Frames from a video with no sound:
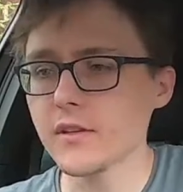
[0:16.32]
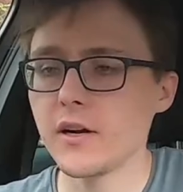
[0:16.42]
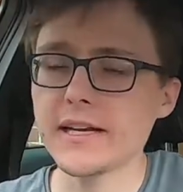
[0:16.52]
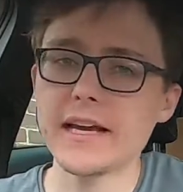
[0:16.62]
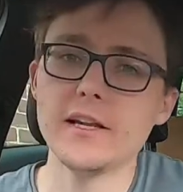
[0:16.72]

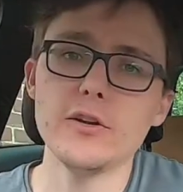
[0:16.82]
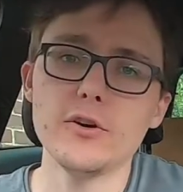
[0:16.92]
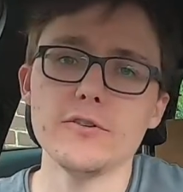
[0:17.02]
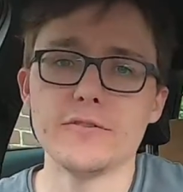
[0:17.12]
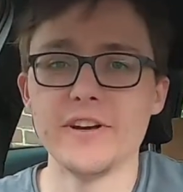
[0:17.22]
I get a
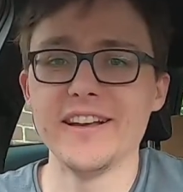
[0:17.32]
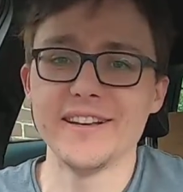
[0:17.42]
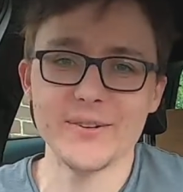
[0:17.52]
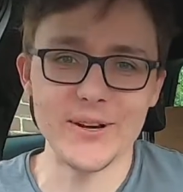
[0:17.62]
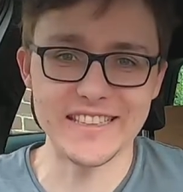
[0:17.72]
lot of
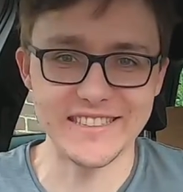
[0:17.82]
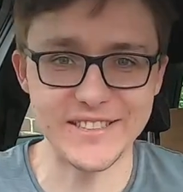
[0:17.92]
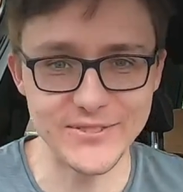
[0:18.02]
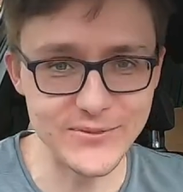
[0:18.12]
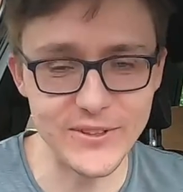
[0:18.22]

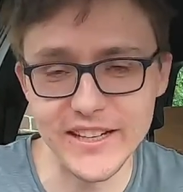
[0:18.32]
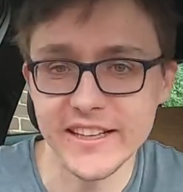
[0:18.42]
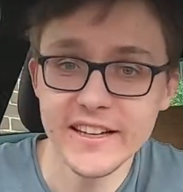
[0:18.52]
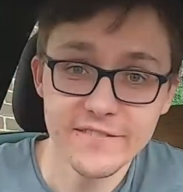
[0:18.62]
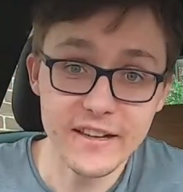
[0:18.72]
questions from my
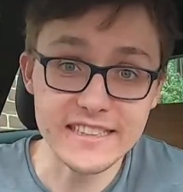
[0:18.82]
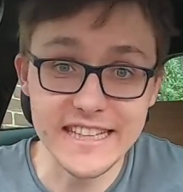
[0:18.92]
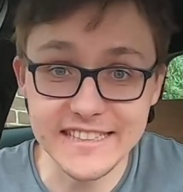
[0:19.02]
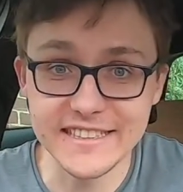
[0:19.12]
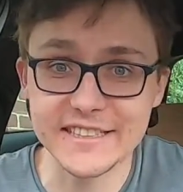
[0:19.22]

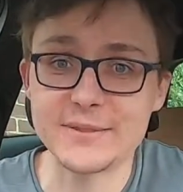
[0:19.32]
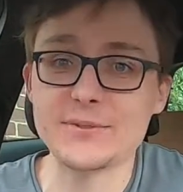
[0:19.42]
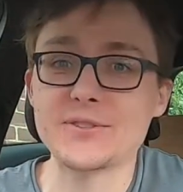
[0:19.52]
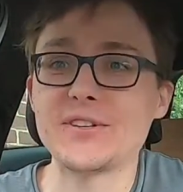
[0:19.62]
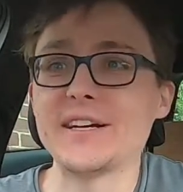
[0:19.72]
fantastic
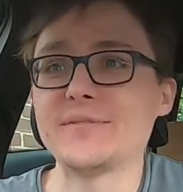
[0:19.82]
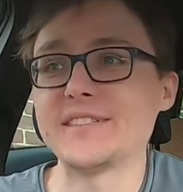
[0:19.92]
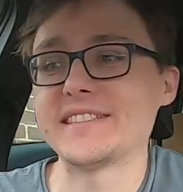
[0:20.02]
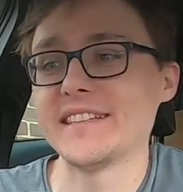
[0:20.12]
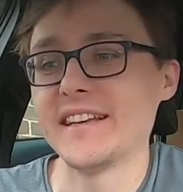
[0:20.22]

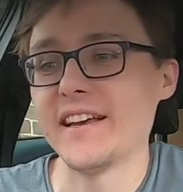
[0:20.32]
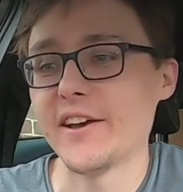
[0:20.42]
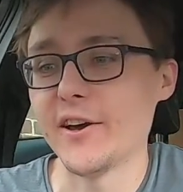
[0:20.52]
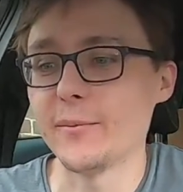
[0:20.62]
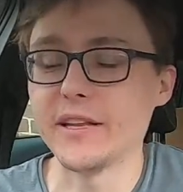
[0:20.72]
subscribers,
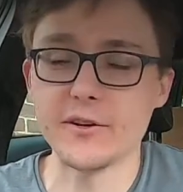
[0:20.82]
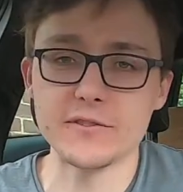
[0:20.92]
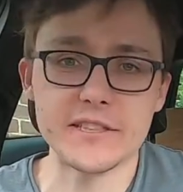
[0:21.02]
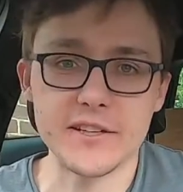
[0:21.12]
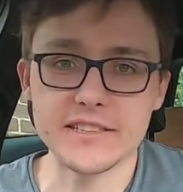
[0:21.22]
and they
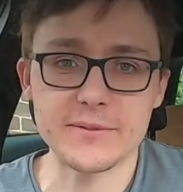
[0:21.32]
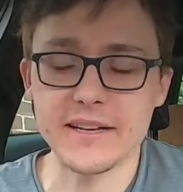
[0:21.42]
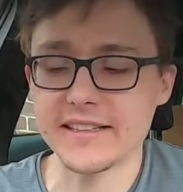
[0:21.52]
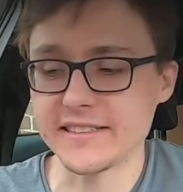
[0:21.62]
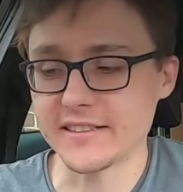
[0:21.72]
obviously ask
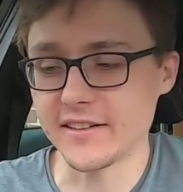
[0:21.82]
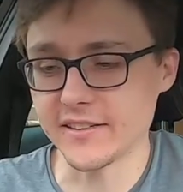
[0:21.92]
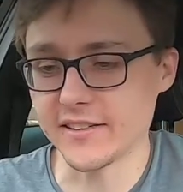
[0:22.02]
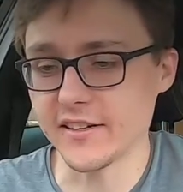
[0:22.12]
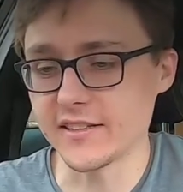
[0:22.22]
about these
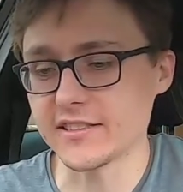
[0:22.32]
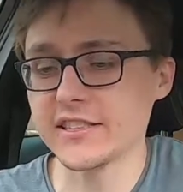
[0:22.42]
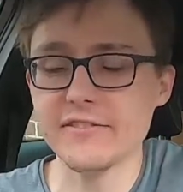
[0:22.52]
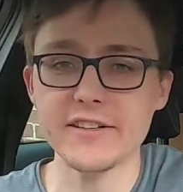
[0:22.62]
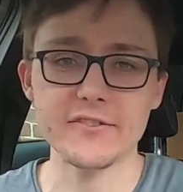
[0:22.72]
kind of cars,
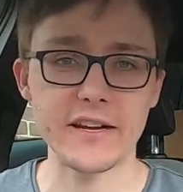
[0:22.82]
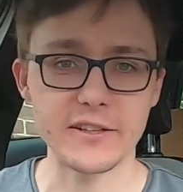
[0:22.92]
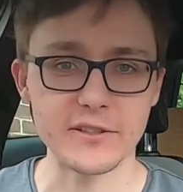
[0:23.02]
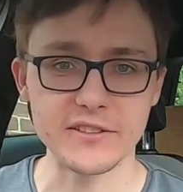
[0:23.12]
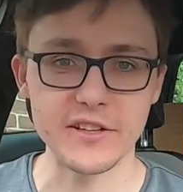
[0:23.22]
generally
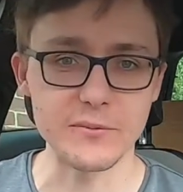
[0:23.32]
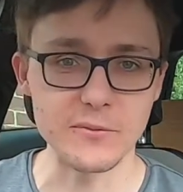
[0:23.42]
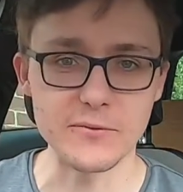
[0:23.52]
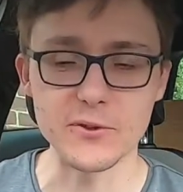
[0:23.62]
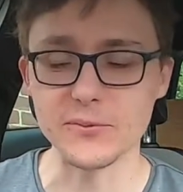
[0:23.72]
around the kind of
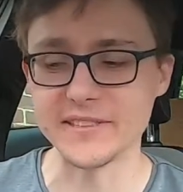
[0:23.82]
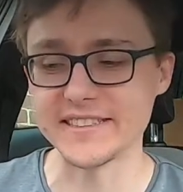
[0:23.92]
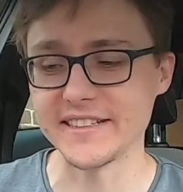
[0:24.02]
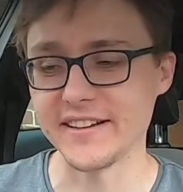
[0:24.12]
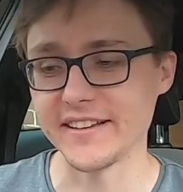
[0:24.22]

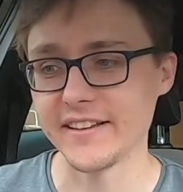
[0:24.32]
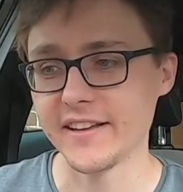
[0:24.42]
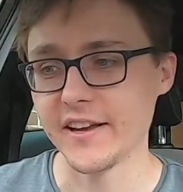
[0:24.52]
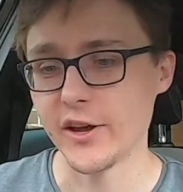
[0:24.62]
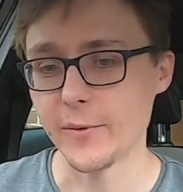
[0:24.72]
performance side.
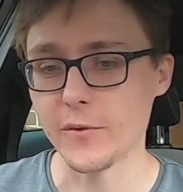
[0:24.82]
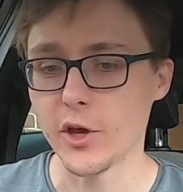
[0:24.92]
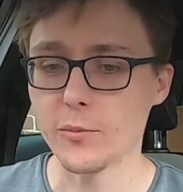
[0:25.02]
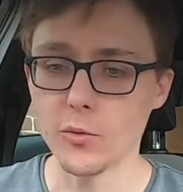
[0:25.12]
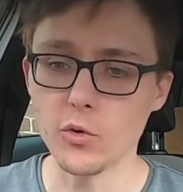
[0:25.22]

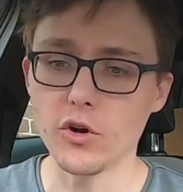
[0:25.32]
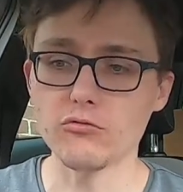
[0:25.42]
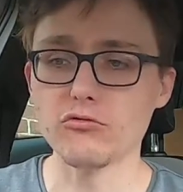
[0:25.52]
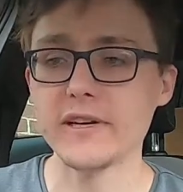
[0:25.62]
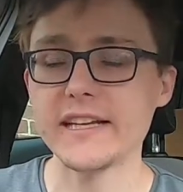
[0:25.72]
But what
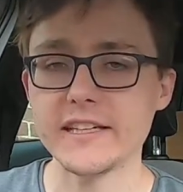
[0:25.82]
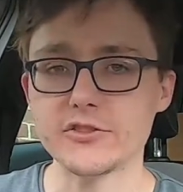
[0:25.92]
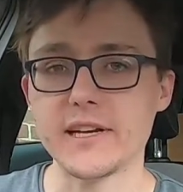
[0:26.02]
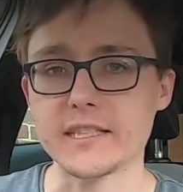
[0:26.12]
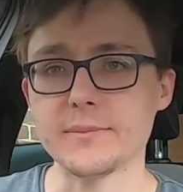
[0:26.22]
really
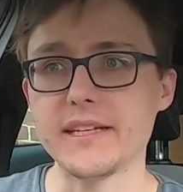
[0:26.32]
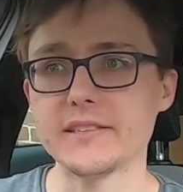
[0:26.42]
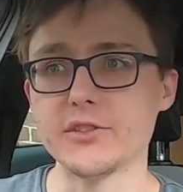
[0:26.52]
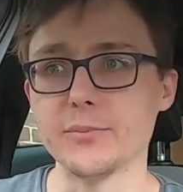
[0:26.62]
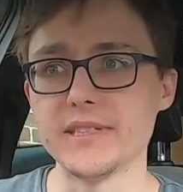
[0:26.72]
attracts me
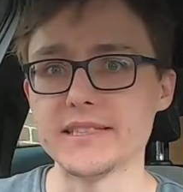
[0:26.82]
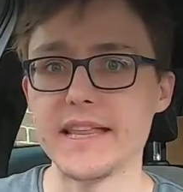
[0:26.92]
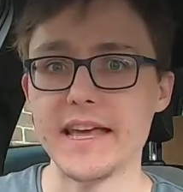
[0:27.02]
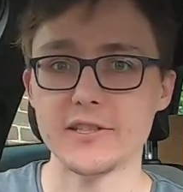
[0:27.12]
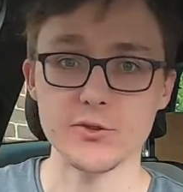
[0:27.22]
to them is
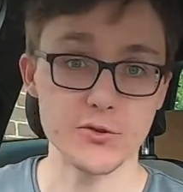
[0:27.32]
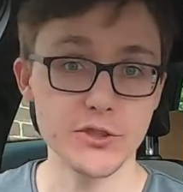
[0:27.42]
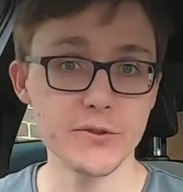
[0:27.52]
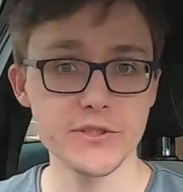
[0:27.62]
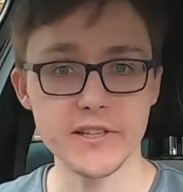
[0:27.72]
their sort of
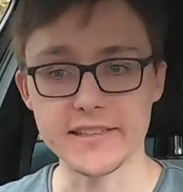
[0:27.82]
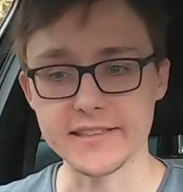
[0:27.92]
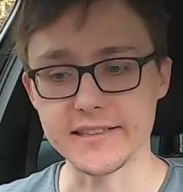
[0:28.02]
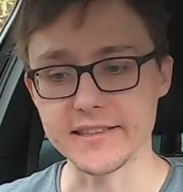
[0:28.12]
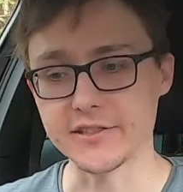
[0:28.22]

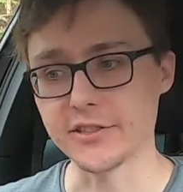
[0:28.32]
two-sidedness.